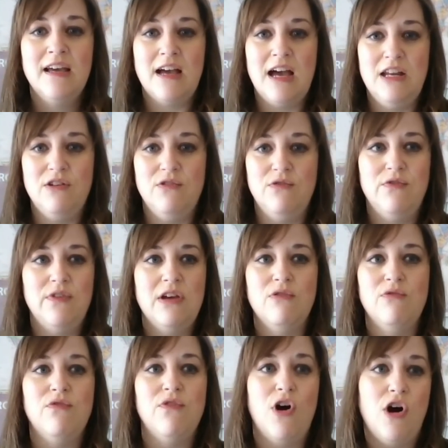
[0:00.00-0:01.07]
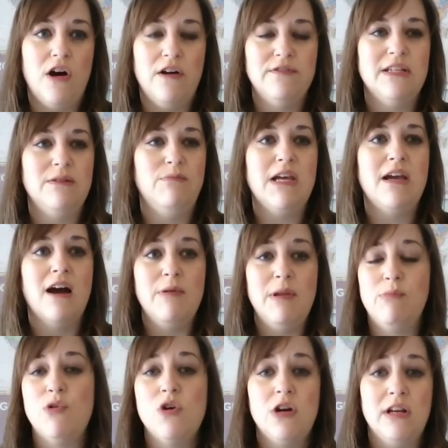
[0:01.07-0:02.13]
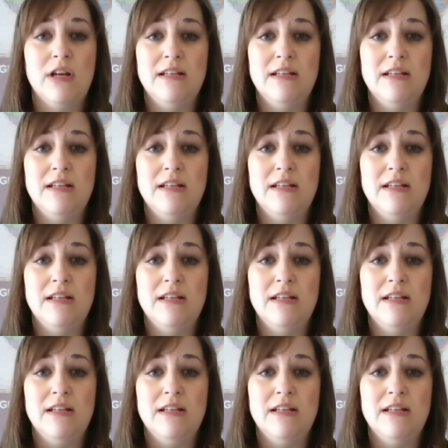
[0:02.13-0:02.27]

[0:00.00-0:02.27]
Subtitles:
kind of evolved and become important